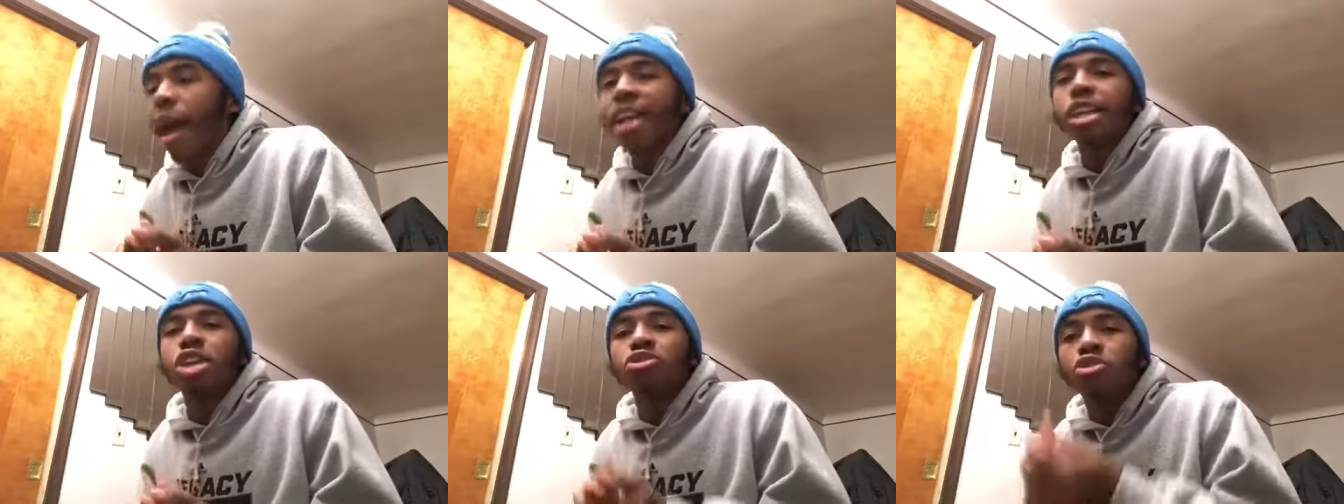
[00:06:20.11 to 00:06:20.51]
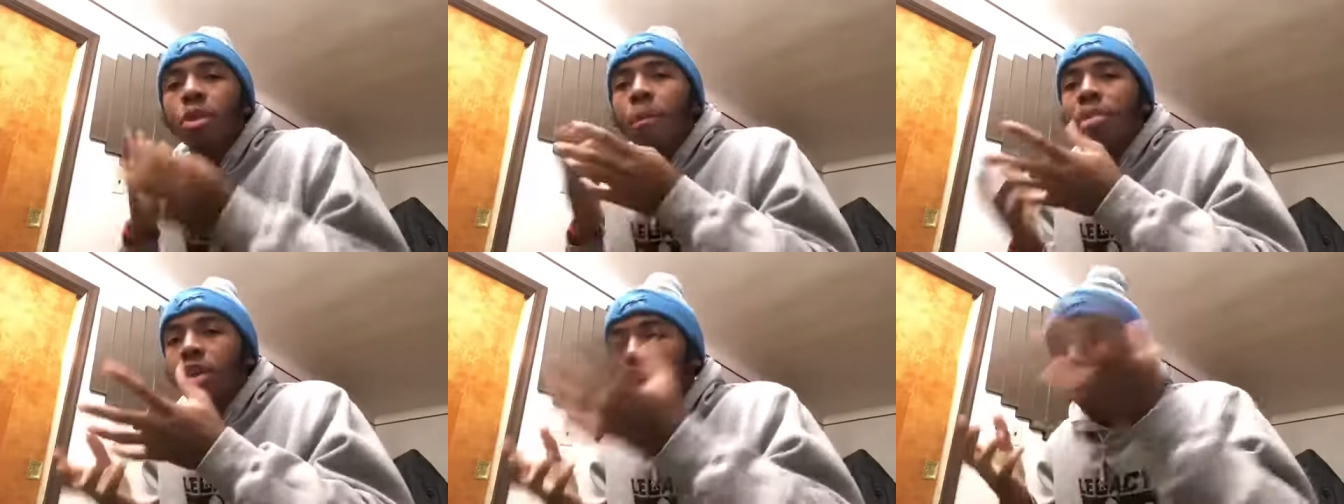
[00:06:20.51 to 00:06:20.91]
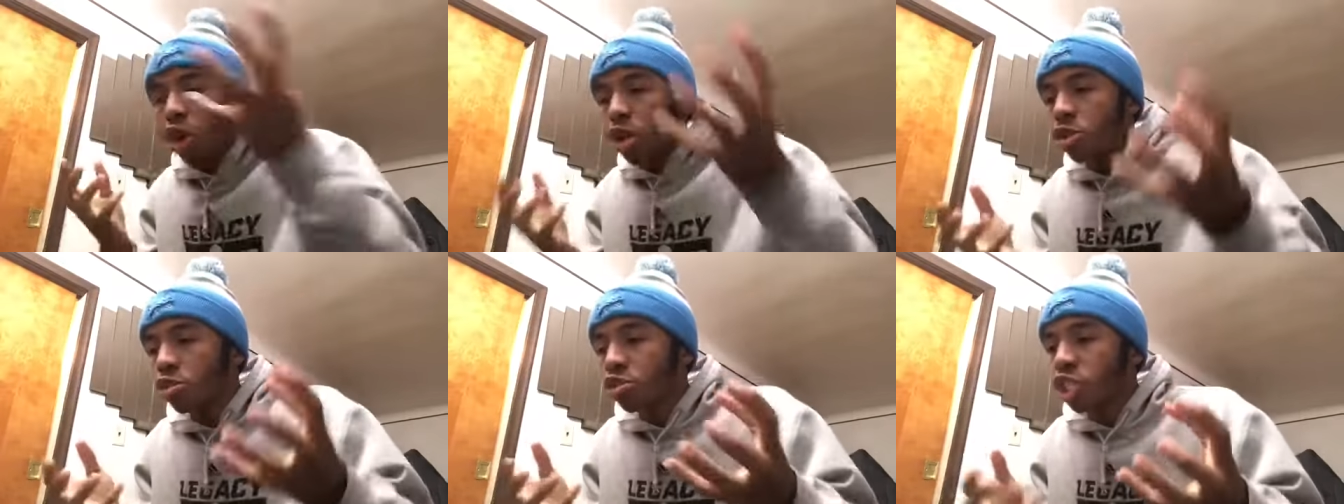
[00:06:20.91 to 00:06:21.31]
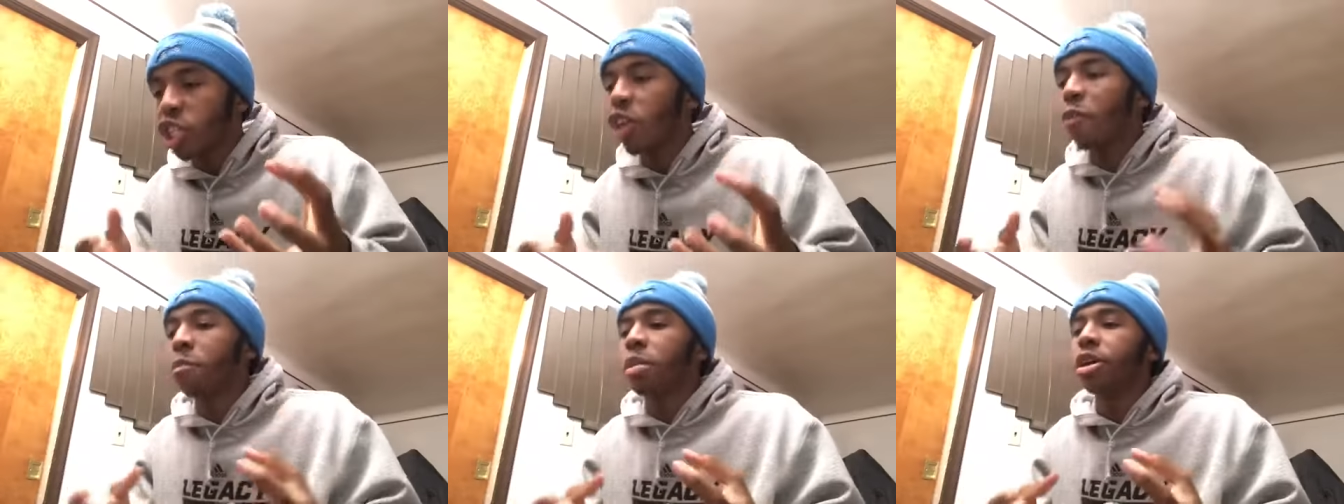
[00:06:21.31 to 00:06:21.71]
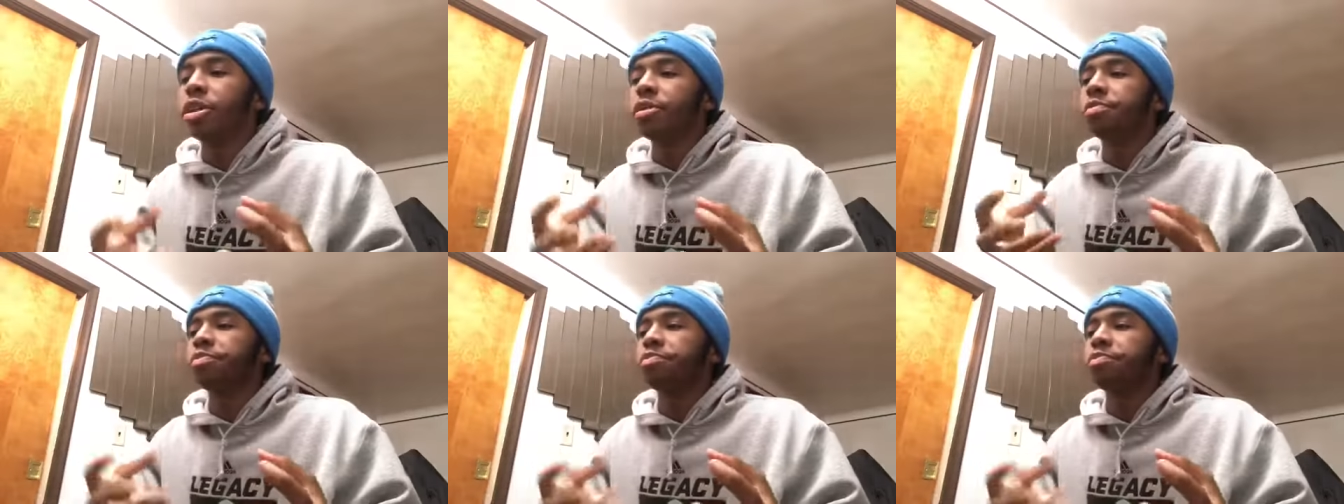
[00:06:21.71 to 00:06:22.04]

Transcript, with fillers: I know you could be your own stuff, but